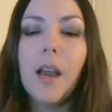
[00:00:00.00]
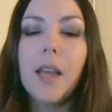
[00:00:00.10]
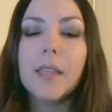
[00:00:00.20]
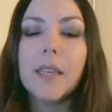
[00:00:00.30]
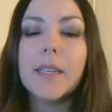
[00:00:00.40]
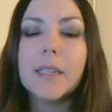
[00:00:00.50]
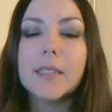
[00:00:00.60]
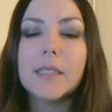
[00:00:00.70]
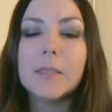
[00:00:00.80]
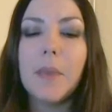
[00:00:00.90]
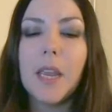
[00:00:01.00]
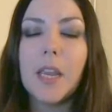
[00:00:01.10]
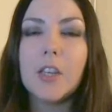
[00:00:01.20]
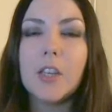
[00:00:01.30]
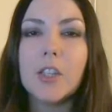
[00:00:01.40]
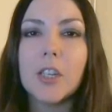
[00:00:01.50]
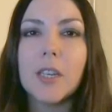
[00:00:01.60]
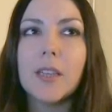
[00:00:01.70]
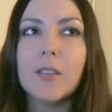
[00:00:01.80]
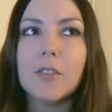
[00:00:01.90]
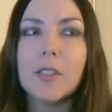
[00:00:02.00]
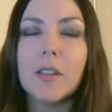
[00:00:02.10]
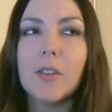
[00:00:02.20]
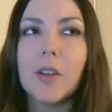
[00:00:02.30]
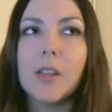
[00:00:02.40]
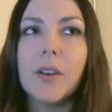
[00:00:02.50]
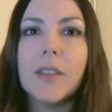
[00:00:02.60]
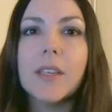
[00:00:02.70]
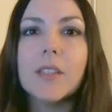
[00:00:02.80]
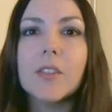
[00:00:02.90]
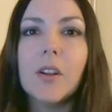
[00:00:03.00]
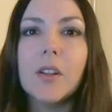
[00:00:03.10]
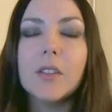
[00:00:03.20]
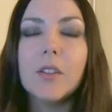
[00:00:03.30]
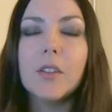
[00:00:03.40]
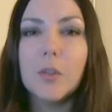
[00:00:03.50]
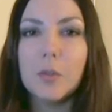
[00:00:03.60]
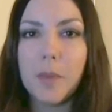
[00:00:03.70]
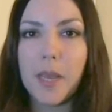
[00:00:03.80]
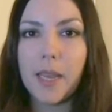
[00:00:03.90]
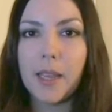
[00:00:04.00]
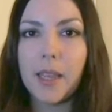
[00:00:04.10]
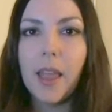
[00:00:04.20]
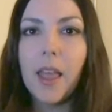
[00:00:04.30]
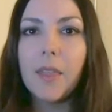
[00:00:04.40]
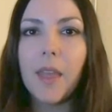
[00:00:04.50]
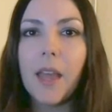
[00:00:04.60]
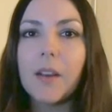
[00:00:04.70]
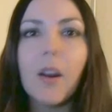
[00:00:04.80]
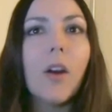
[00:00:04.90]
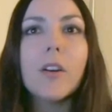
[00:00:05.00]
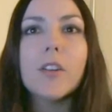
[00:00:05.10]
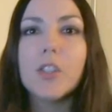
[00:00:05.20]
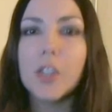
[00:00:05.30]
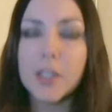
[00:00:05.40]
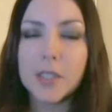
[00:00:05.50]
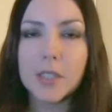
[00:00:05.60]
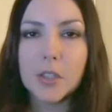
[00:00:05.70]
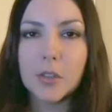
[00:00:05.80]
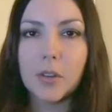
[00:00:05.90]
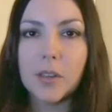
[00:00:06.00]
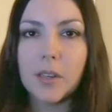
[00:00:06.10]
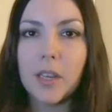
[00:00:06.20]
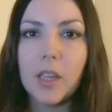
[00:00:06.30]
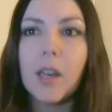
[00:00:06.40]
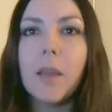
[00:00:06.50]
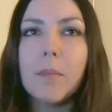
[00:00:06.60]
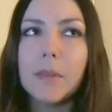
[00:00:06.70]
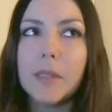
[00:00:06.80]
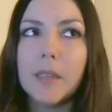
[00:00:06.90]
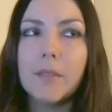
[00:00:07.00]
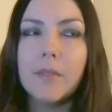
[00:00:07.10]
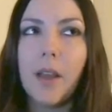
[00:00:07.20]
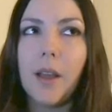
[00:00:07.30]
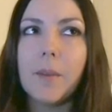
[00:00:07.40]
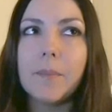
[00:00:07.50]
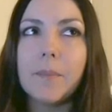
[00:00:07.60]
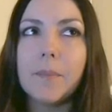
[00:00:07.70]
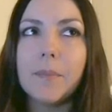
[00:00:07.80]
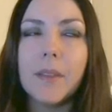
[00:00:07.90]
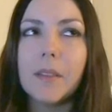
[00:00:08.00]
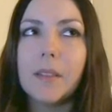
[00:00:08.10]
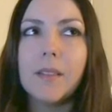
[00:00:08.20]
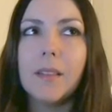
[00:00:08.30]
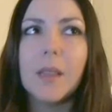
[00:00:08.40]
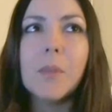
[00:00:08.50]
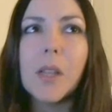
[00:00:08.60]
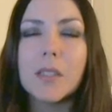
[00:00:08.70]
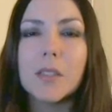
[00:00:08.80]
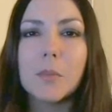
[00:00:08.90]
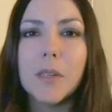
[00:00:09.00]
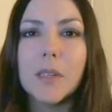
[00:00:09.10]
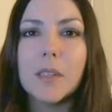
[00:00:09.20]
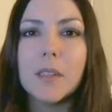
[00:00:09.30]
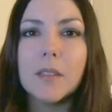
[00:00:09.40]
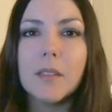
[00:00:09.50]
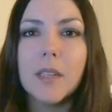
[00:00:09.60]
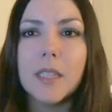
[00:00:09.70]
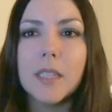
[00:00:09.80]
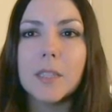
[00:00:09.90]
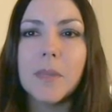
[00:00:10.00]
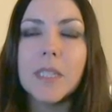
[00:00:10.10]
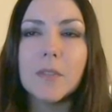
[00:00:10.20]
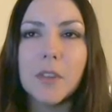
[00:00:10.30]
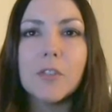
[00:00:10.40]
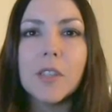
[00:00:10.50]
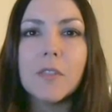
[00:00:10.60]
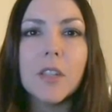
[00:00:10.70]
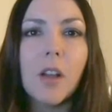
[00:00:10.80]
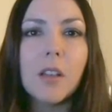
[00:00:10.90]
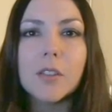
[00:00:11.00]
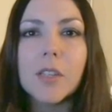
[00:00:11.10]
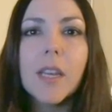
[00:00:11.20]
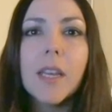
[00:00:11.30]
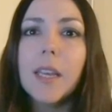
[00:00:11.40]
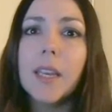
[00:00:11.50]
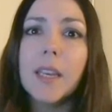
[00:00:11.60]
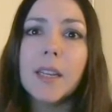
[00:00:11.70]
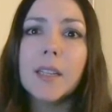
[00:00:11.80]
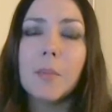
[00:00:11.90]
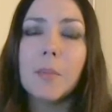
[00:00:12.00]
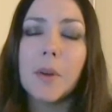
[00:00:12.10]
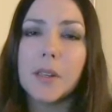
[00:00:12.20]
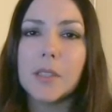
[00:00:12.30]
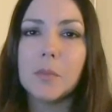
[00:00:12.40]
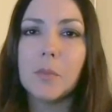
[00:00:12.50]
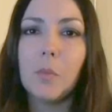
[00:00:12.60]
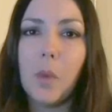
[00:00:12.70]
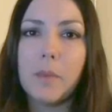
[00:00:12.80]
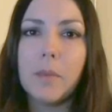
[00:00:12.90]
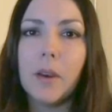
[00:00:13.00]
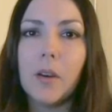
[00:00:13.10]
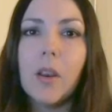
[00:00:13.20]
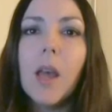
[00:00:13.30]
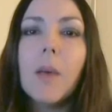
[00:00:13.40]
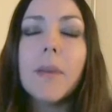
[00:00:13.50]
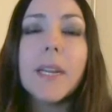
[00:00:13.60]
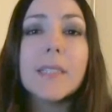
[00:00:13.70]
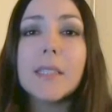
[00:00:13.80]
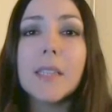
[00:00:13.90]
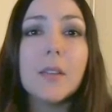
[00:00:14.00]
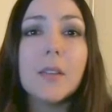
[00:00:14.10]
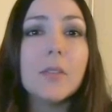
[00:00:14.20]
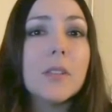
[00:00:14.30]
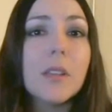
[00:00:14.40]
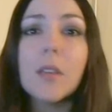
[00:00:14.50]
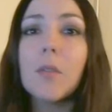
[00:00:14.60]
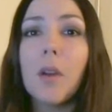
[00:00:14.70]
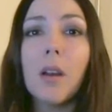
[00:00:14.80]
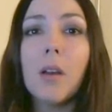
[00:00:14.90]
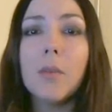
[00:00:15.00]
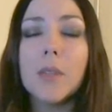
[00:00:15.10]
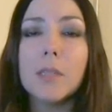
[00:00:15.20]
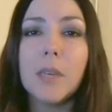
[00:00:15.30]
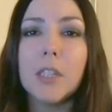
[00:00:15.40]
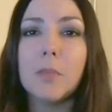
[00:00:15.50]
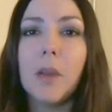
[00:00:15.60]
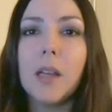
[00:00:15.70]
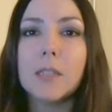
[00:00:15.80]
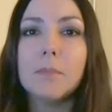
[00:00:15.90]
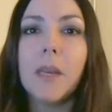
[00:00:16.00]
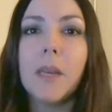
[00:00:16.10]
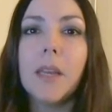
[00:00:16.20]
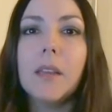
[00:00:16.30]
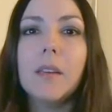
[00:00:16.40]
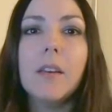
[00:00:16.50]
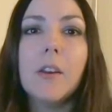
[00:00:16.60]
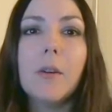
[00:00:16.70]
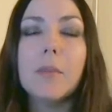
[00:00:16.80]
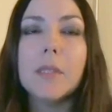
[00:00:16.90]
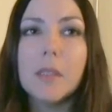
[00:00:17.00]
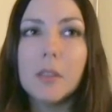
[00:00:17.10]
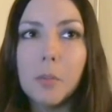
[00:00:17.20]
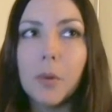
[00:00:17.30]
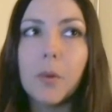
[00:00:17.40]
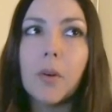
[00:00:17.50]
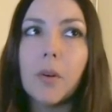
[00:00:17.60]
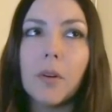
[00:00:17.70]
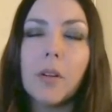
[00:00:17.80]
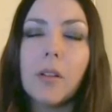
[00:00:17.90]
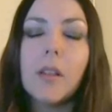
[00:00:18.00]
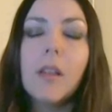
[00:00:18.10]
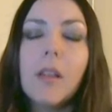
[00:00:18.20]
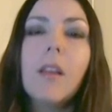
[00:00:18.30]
I like NYX's beige, and there's another color, I think it's called nude pink, that are just as good, and I believe the lip glosses are pretty inexpensive, under $7, and the product is way bigger. But as I said, there's nothing wrong with the Smashbox, but I'm a single broke girl.